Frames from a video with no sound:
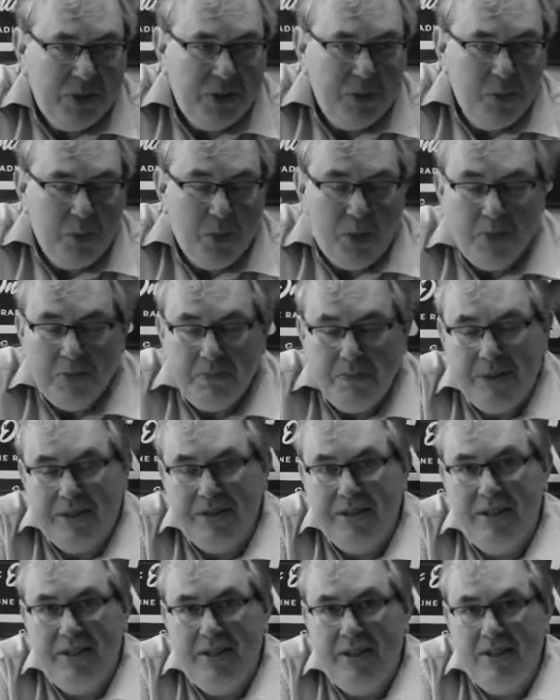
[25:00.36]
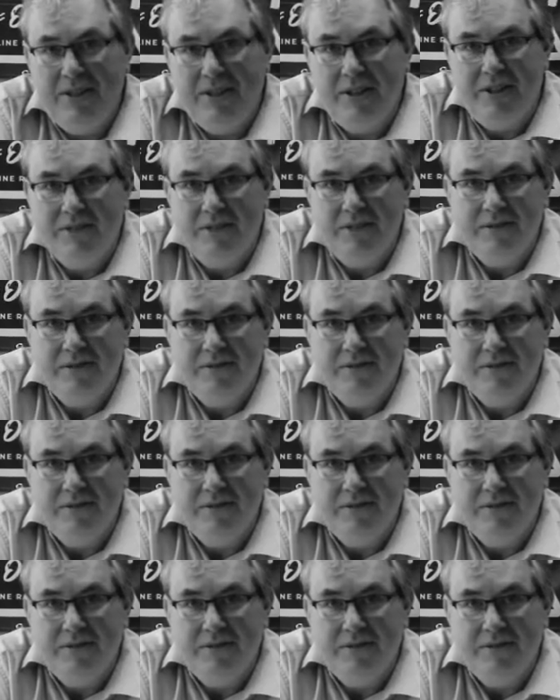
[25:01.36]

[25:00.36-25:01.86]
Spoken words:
on one particular